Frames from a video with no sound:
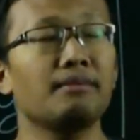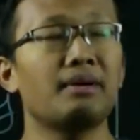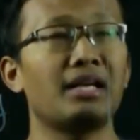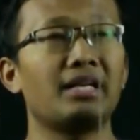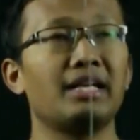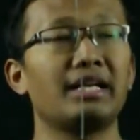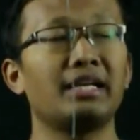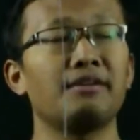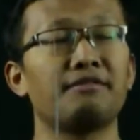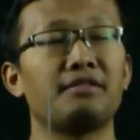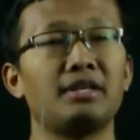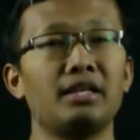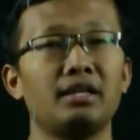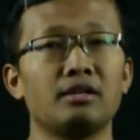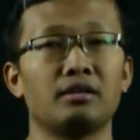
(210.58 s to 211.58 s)
by
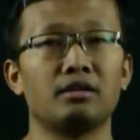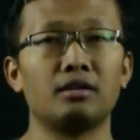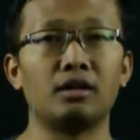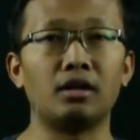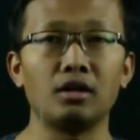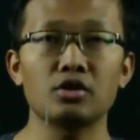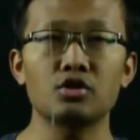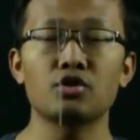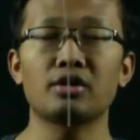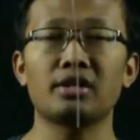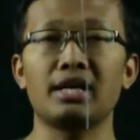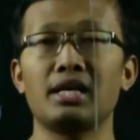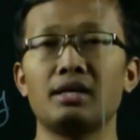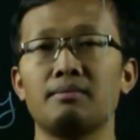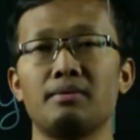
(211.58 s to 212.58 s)
-3 also
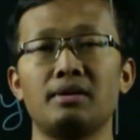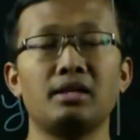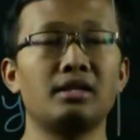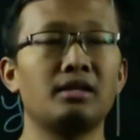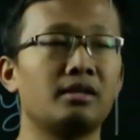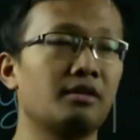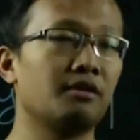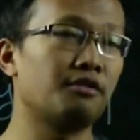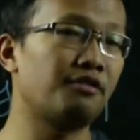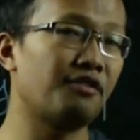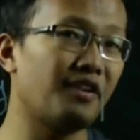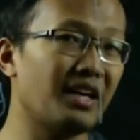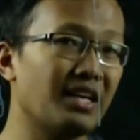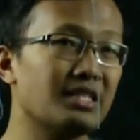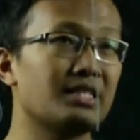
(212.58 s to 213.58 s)
can be
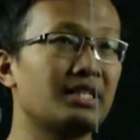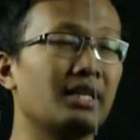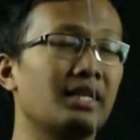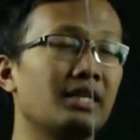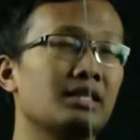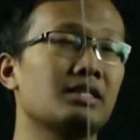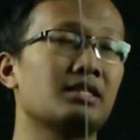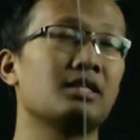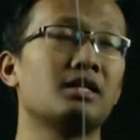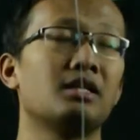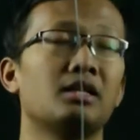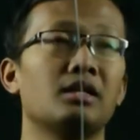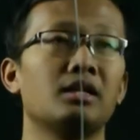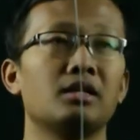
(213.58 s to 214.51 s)
phrased as